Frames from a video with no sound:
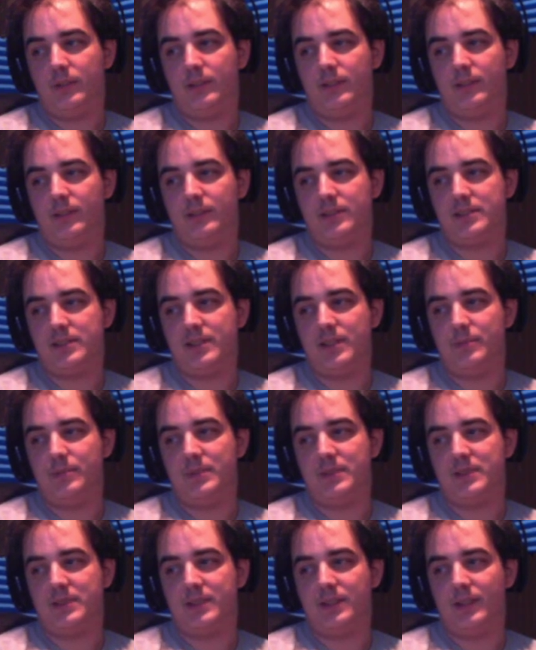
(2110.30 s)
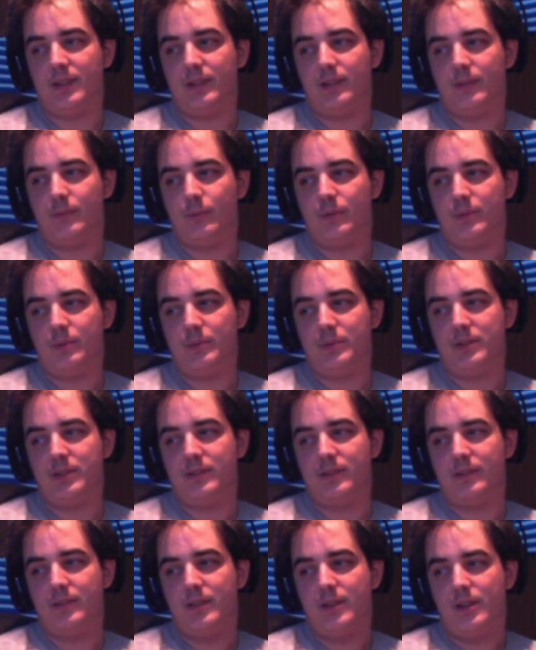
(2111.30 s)
Snipman said,
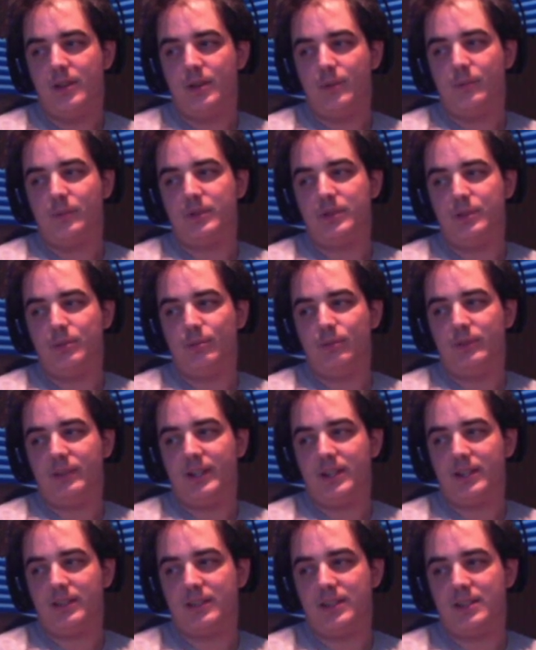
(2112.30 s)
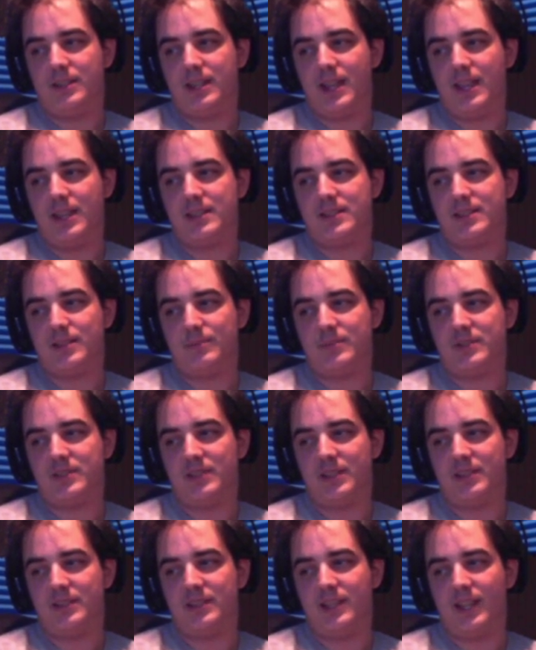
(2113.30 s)
would you like to taste some
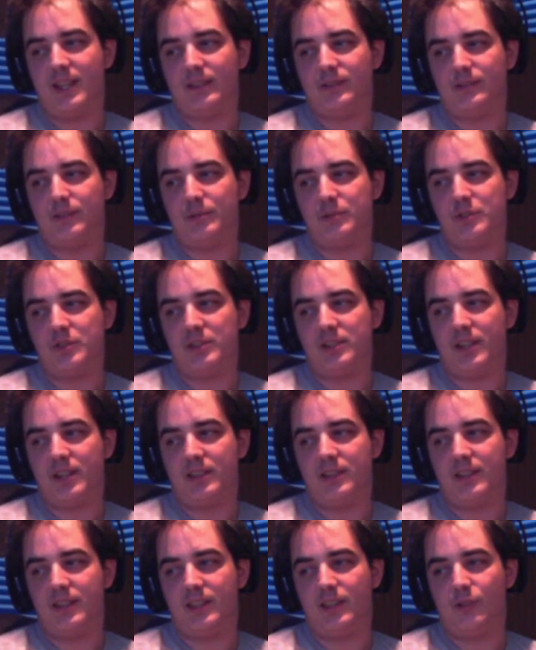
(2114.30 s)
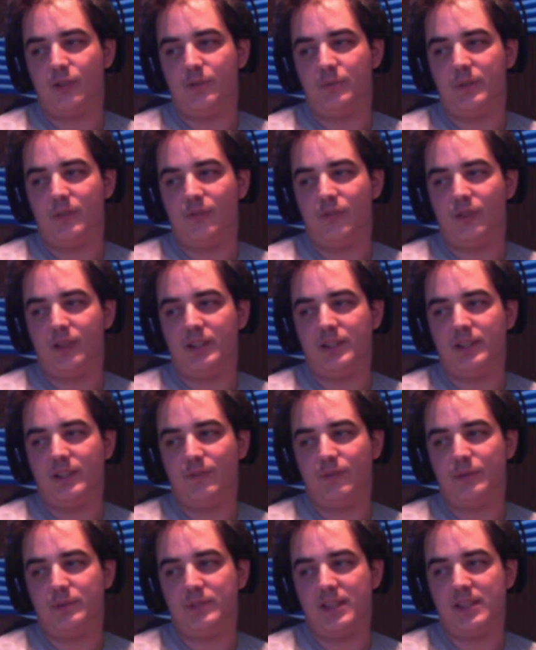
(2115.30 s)
suntan lotion? I think it would be funny
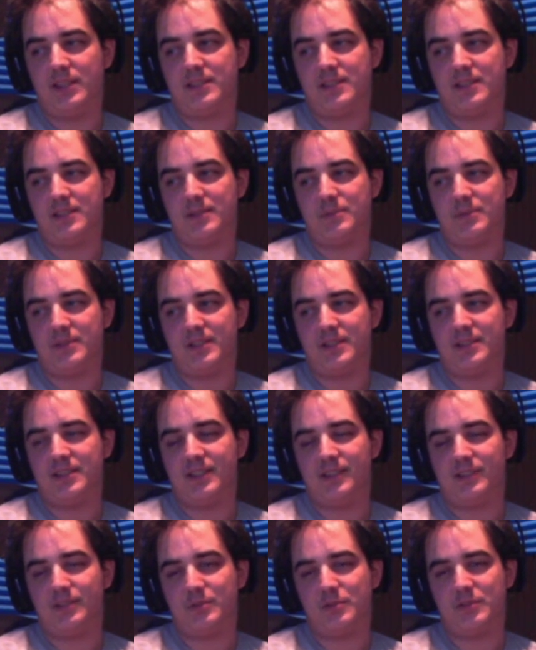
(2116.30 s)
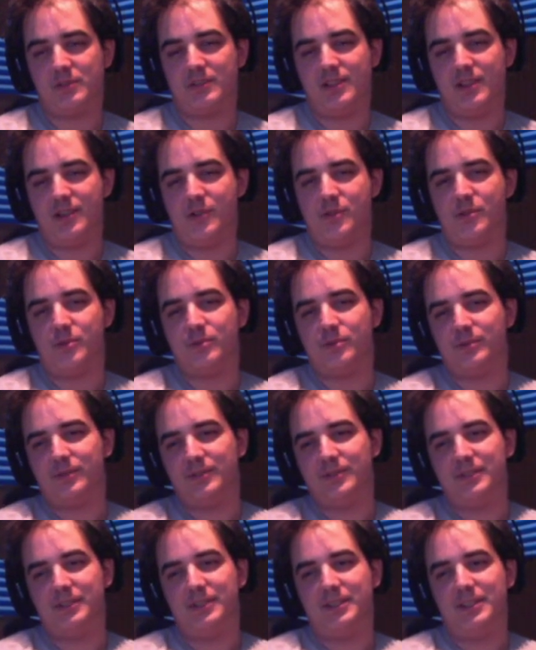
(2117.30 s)
if you tasted some suntan lotion. No,
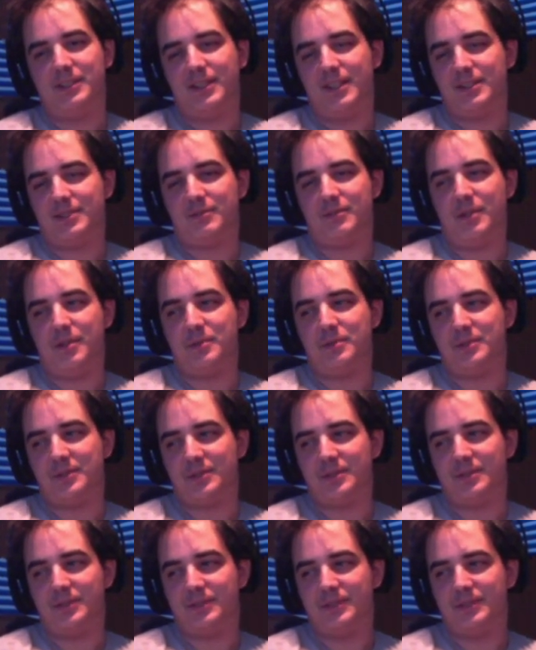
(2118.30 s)
that's gross.